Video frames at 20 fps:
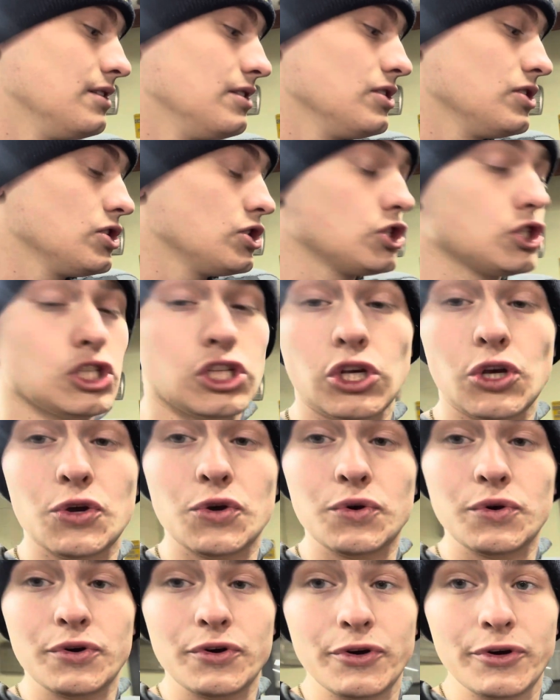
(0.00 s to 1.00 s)

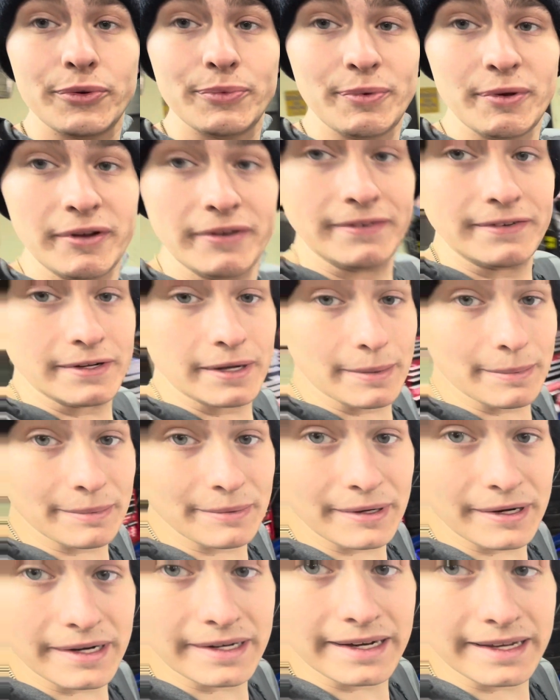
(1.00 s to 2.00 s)
So, bit of an
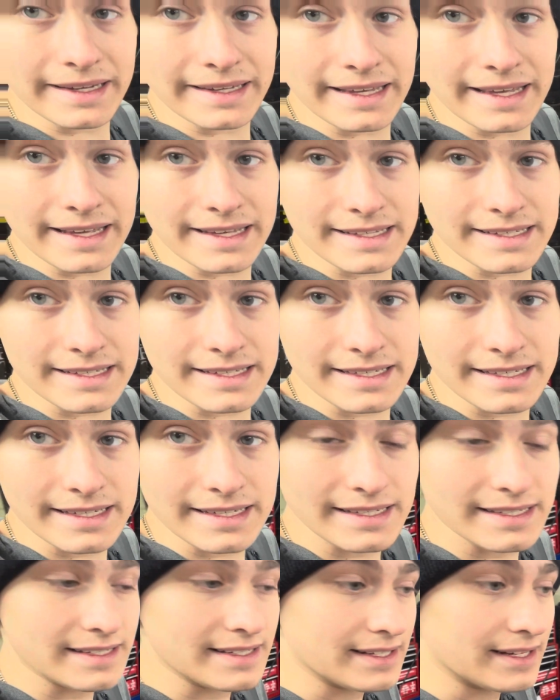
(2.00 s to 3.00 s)
upgrade, I guess.